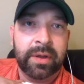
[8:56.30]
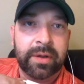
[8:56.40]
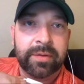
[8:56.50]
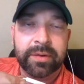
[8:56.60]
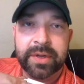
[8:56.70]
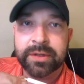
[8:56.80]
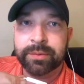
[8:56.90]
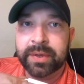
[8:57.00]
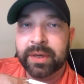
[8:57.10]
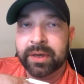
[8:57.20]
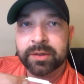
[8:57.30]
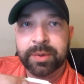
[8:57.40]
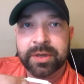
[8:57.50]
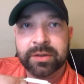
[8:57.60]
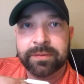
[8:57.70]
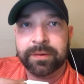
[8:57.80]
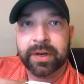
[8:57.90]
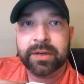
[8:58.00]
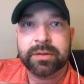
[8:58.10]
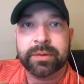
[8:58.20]
this week and especially for
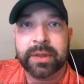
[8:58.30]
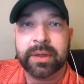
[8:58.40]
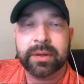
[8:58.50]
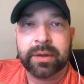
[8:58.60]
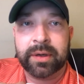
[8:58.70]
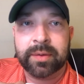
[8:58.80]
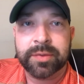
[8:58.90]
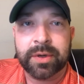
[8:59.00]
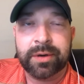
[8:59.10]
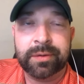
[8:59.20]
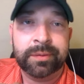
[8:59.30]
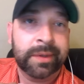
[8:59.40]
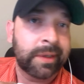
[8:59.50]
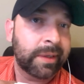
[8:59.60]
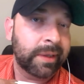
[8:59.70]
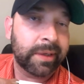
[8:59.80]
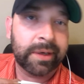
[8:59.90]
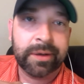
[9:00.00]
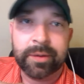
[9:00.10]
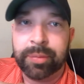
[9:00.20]
next week. So,
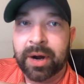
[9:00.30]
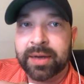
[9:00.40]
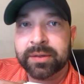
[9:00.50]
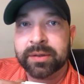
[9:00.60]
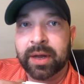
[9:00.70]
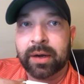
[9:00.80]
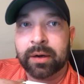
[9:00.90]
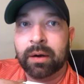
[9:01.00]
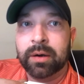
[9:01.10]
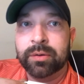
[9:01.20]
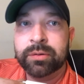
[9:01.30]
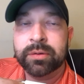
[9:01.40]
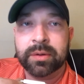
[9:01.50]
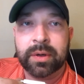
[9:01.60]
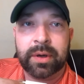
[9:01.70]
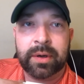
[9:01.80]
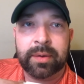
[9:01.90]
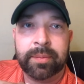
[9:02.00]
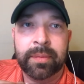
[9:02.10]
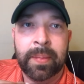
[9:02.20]
the price kind of grows,
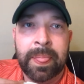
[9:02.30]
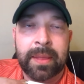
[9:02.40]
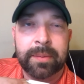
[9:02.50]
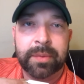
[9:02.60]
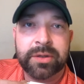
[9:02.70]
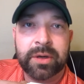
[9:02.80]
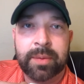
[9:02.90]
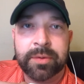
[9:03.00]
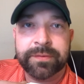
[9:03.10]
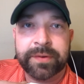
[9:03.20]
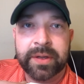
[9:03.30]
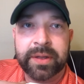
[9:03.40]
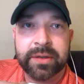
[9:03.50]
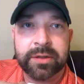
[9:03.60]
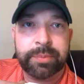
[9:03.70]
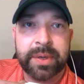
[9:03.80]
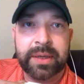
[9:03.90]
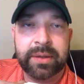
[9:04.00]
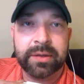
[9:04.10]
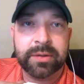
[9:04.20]
but you almost feel that Spieth is